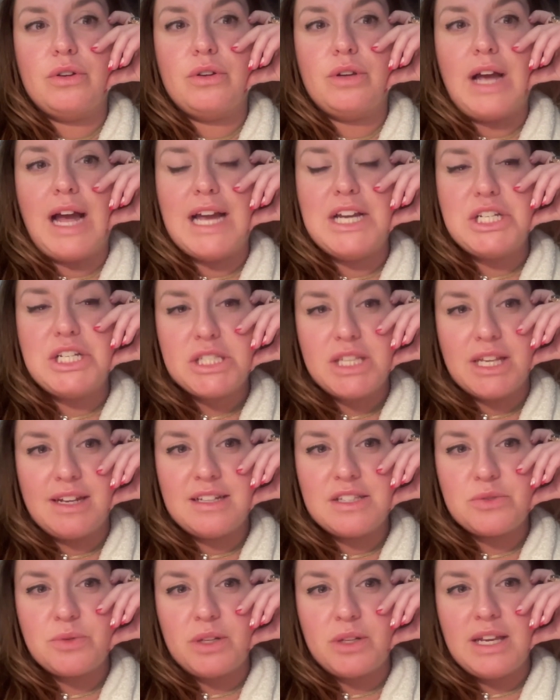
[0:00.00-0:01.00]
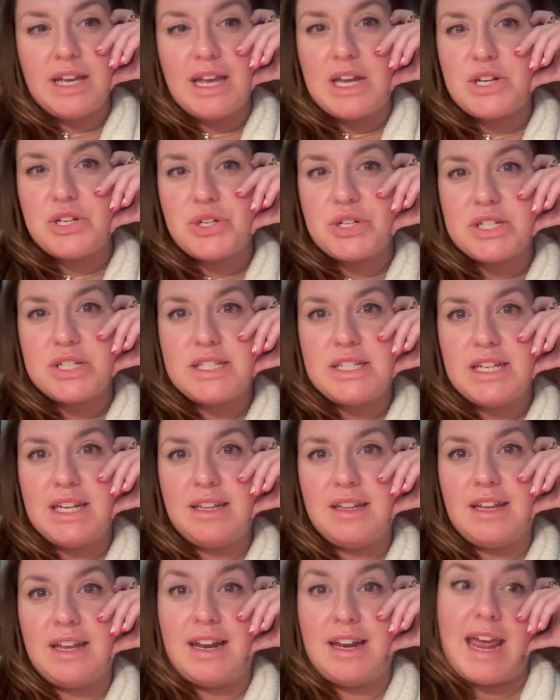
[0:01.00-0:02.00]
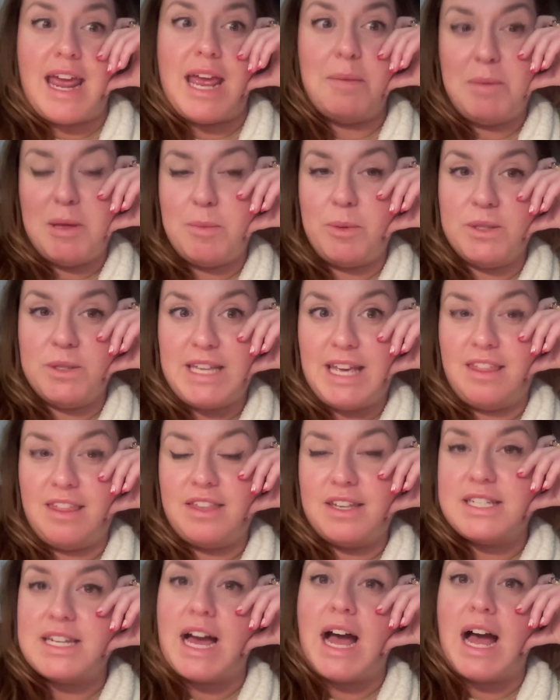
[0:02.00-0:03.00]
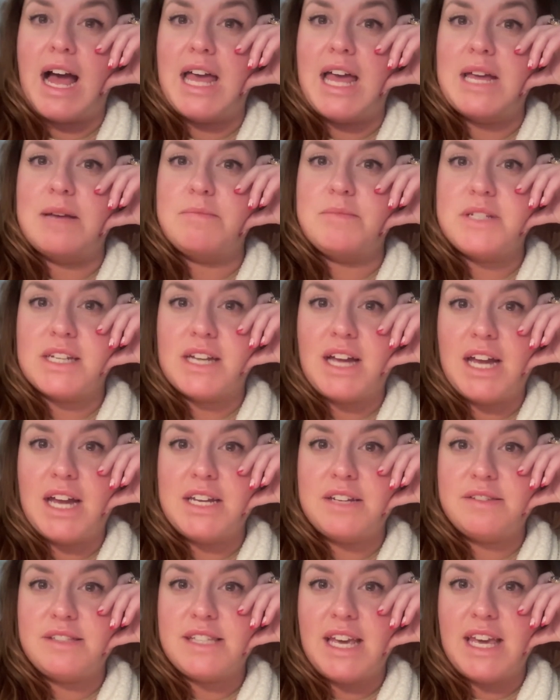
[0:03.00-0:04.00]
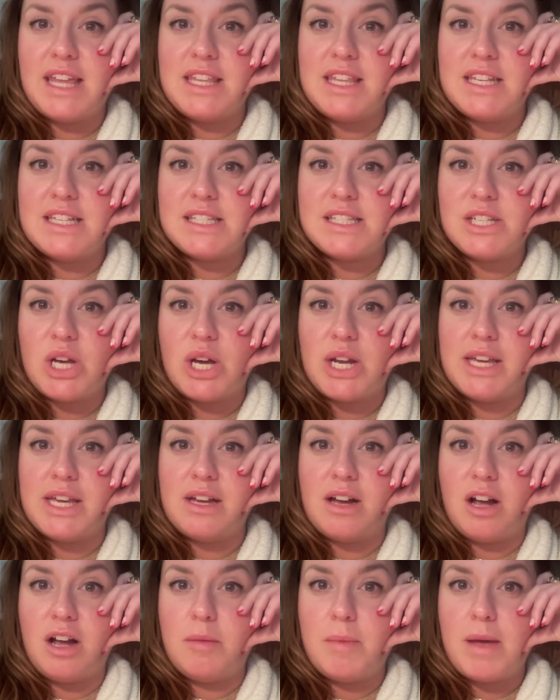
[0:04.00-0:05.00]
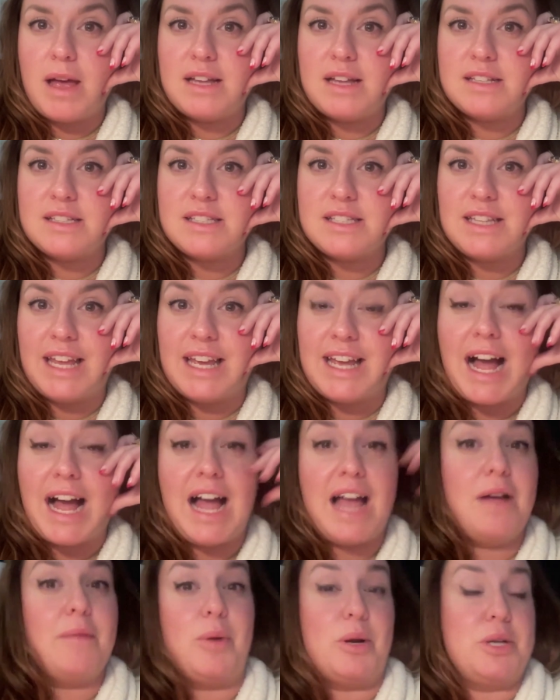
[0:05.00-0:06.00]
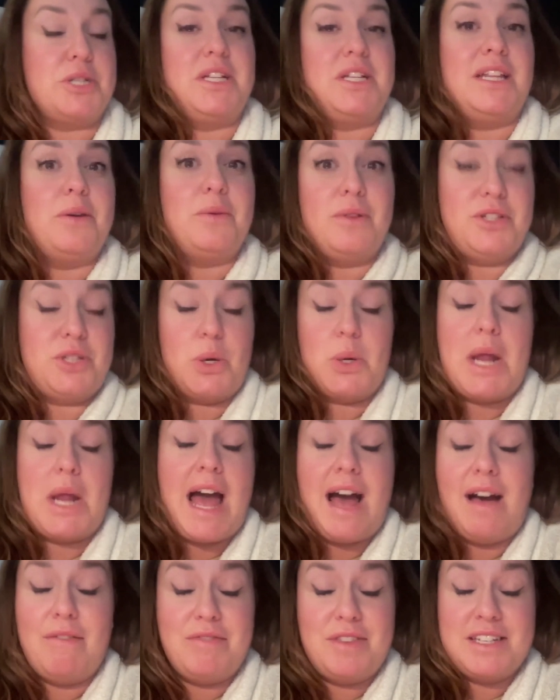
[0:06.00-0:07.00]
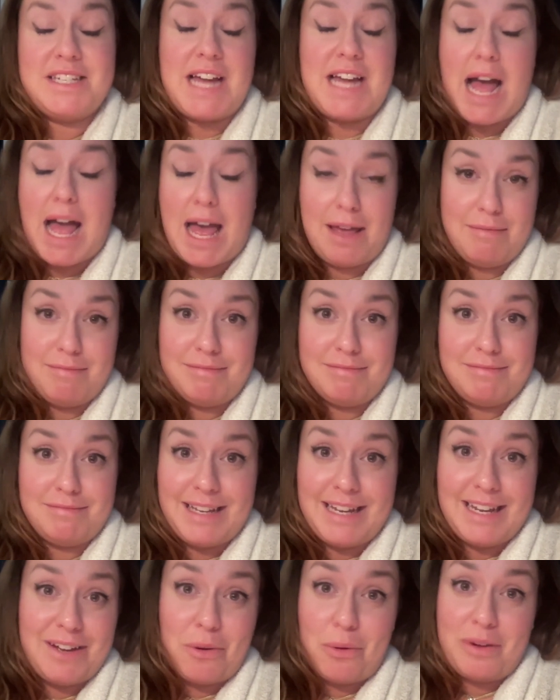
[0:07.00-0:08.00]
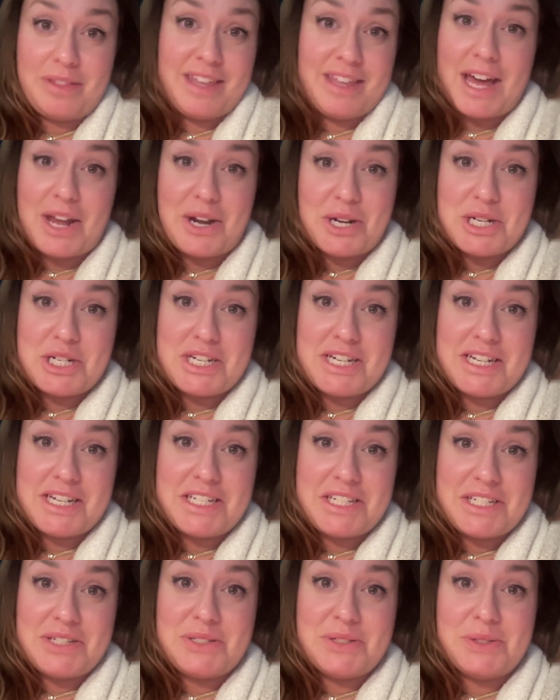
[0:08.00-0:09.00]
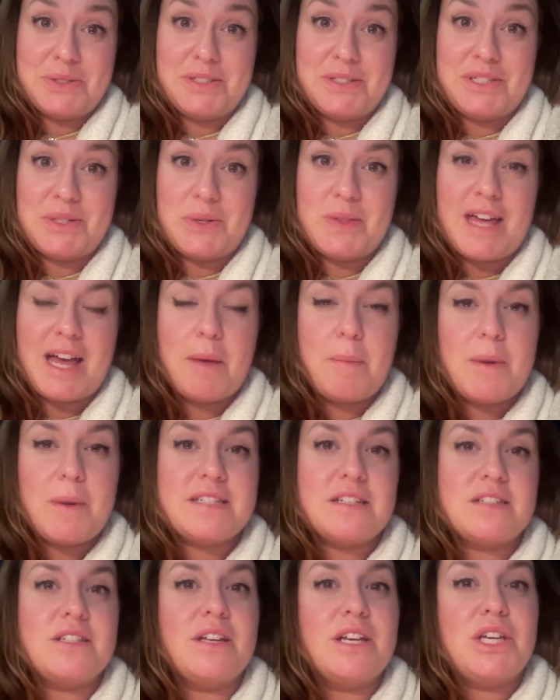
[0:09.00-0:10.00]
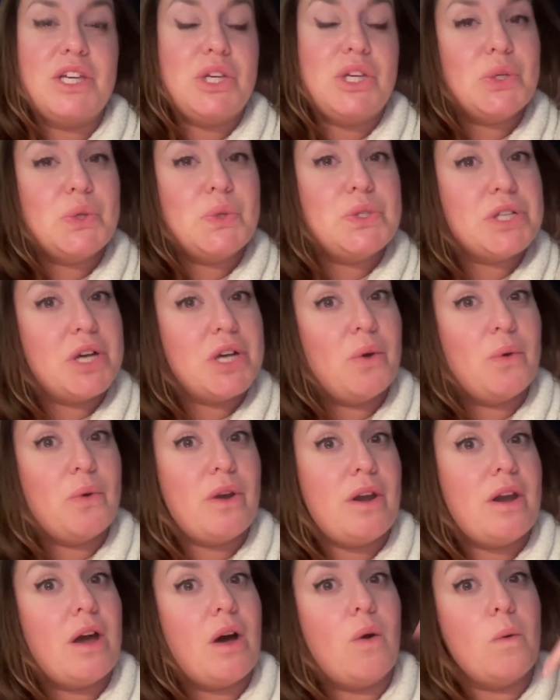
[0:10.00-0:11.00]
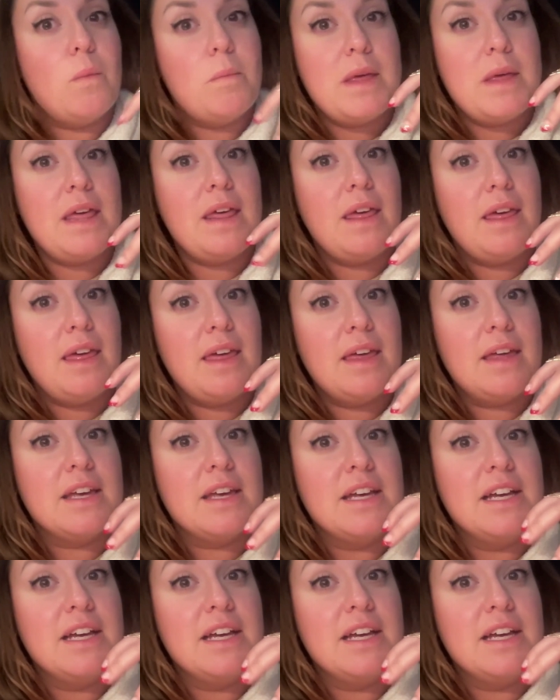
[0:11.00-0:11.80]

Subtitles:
I just think it's really interesting that people take the time to kind of say these snotty comments. Like I personally don't have the time, like, or the energy to do that. But it's also like, you don't know me.